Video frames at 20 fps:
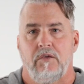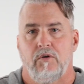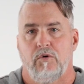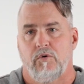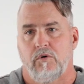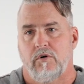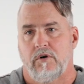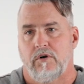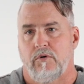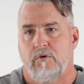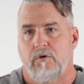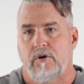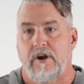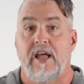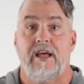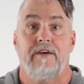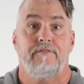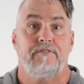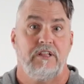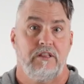or
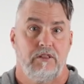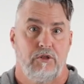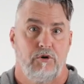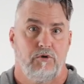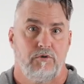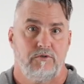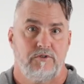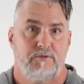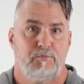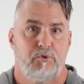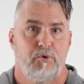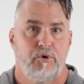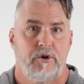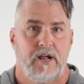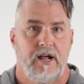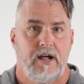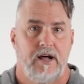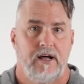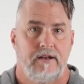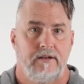heavy loads put
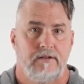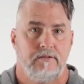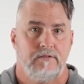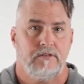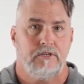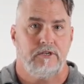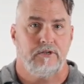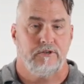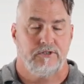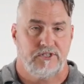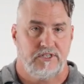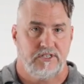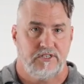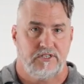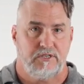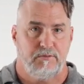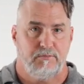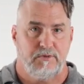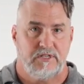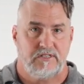on your
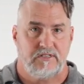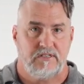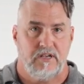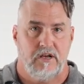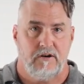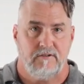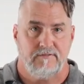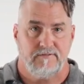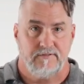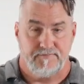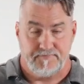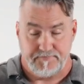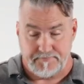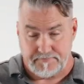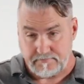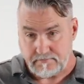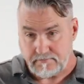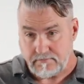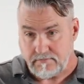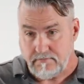system itself.
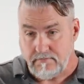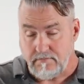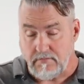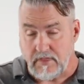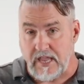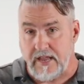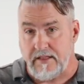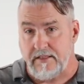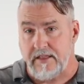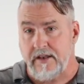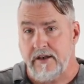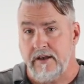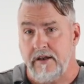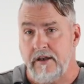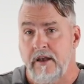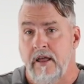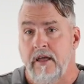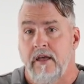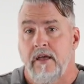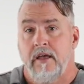And then
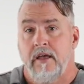in